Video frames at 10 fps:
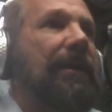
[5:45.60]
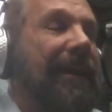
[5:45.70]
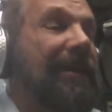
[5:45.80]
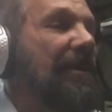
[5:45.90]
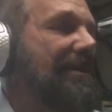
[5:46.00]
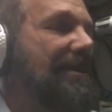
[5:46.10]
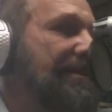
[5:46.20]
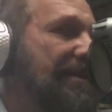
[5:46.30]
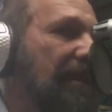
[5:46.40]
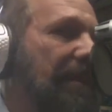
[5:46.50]
get the business
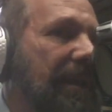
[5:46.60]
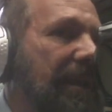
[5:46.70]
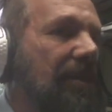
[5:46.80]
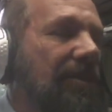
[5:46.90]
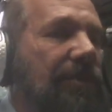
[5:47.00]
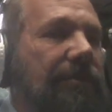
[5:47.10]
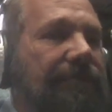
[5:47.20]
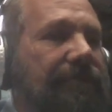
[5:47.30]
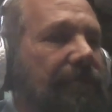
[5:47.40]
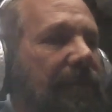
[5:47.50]
done that they need to.
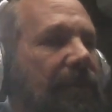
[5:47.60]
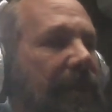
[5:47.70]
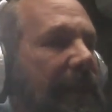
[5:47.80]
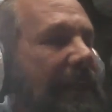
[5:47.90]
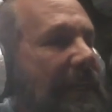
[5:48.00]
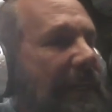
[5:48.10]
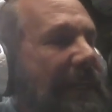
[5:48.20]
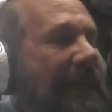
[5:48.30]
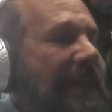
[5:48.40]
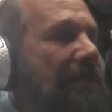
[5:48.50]
Okay,
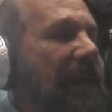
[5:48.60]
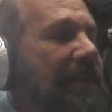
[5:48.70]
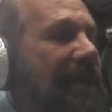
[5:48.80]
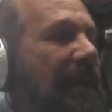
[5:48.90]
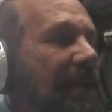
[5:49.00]
but